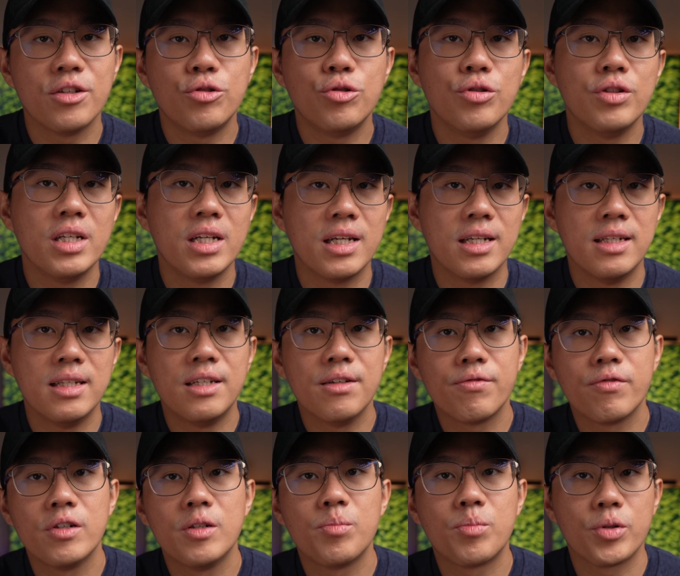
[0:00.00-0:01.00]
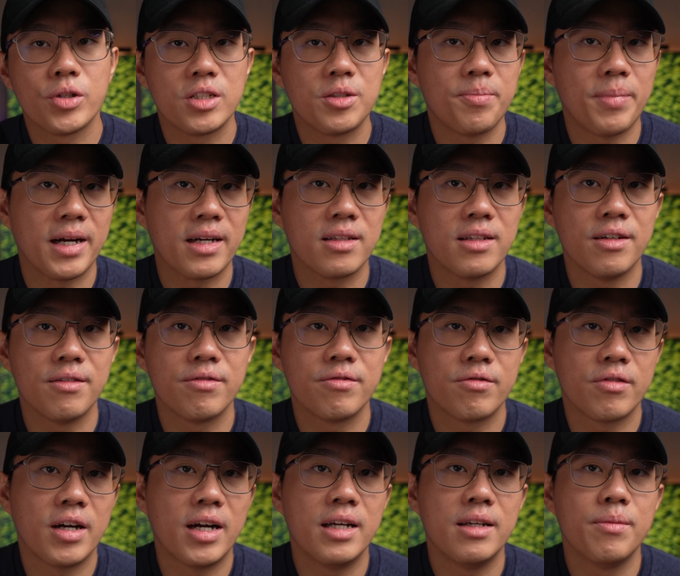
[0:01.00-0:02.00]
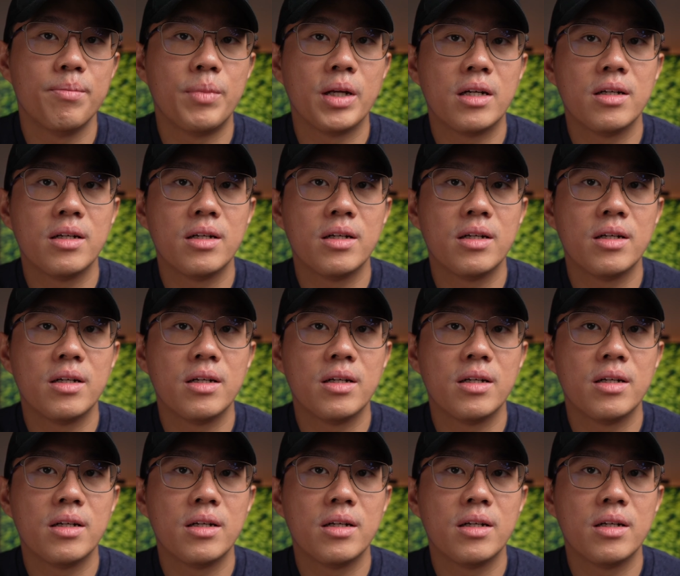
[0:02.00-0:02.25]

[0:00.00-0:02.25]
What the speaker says: and shooting in different perspective, right?